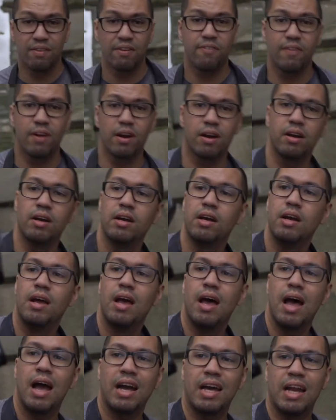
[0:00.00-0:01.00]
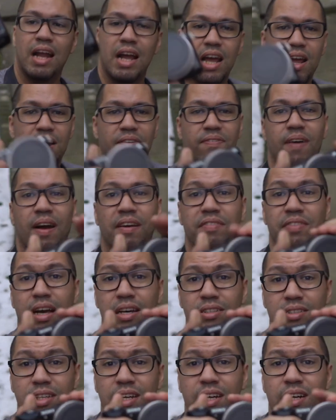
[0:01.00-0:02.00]
it fair, I got an
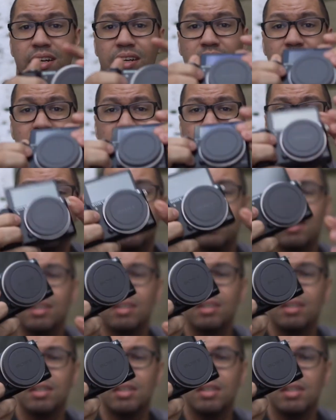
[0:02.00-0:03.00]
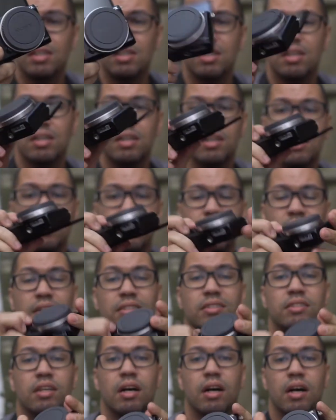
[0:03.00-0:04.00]
85,000 here.
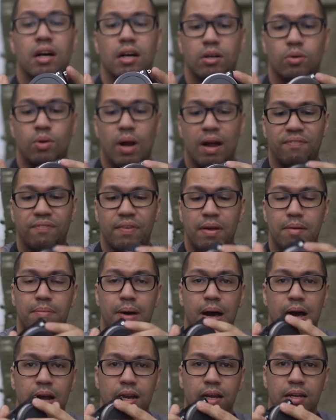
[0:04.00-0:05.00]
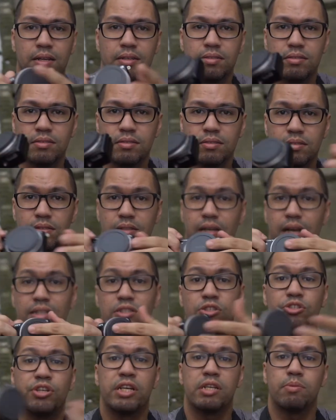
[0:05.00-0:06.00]
It's a crop frame body,
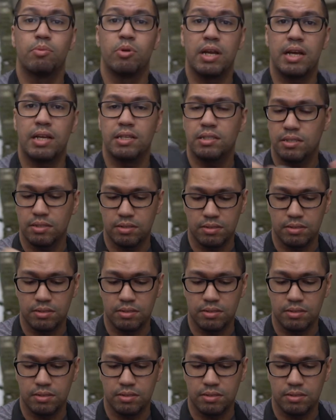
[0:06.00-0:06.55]
interchangeable lens.